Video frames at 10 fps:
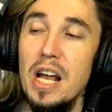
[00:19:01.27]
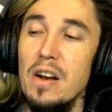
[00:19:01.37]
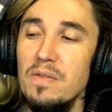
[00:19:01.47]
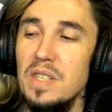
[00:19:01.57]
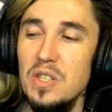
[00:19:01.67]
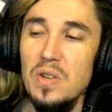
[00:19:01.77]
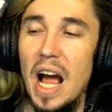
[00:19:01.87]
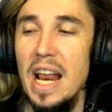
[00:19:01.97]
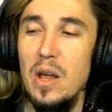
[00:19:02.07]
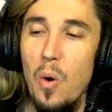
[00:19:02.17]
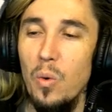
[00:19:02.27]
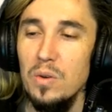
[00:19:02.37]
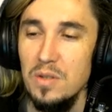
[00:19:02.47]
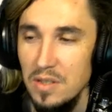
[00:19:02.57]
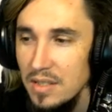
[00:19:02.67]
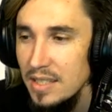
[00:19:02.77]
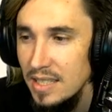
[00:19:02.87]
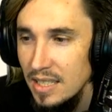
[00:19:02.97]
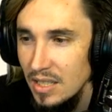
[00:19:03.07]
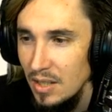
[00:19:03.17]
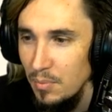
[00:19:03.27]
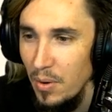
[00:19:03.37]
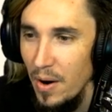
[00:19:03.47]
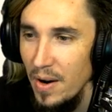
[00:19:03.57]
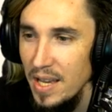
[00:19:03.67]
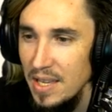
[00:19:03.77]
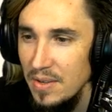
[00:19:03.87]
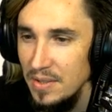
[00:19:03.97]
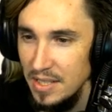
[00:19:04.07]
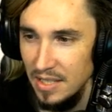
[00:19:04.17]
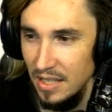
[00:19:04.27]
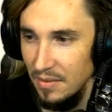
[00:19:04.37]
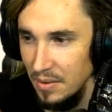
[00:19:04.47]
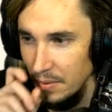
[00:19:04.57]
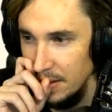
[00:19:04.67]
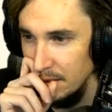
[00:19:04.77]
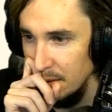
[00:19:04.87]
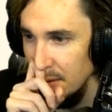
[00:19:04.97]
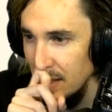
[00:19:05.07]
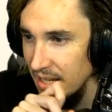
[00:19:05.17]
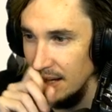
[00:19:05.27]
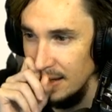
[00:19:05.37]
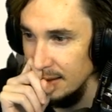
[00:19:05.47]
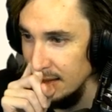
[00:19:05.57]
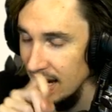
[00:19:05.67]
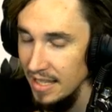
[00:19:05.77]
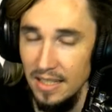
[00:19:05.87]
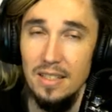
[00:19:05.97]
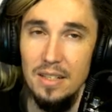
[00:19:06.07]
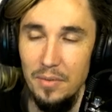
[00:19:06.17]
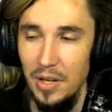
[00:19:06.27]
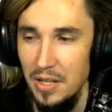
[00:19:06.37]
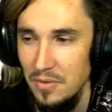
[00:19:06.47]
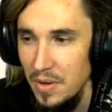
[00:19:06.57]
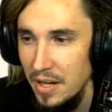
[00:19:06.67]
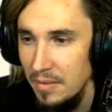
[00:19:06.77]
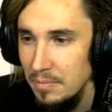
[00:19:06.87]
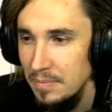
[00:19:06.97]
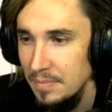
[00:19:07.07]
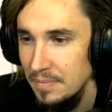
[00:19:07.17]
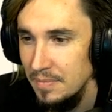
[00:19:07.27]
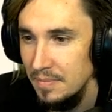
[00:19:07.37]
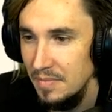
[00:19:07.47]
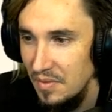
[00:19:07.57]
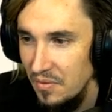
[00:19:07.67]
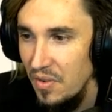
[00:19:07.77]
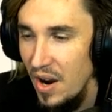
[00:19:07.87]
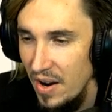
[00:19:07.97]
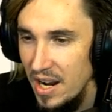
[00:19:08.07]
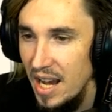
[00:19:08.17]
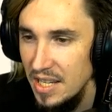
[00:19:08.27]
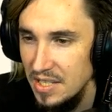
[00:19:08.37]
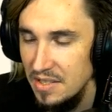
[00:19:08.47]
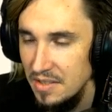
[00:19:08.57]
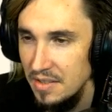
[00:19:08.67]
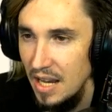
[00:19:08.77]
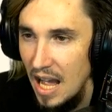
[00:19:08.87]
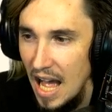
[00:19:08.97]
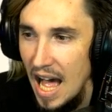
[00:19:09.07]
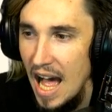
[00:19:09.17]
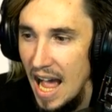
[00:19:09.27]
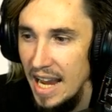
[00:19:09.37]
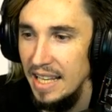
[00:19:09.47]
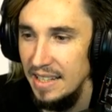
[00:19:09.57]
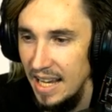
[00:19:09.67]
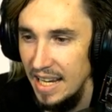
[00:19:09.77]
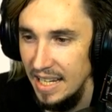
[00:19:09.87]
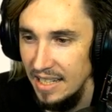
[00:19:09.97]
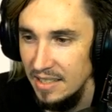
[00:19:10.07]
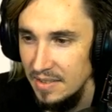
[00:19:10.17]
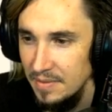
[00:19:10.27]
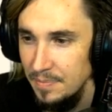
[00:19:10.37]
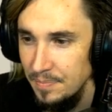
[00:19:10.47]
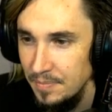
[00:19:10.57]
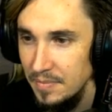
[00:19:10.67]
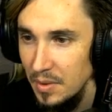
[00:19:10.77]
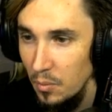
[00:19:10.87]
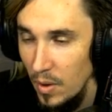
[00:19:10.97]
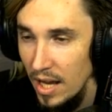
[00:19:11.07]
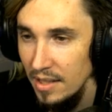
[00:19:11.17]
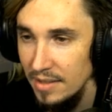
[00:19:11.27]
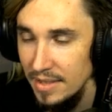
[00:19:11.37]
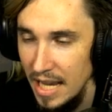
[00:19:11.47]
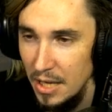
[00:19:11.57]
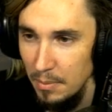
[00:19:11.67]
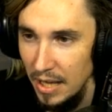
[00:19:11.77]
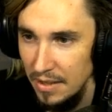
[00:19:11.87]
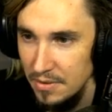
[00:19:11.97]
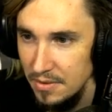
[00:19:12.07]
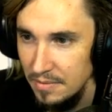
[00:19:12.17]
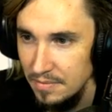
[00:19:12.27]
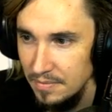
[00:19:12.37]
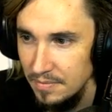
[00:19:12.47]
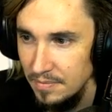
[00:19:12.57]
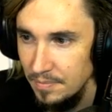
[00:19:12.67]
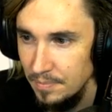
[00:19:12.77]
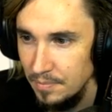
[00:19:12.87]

out of desert hidey holes. Prairie eels has a lovely ring, don't you think? Yeah, that does have a nice ring. Very nice. I like it. Well, thank you, Blathers. It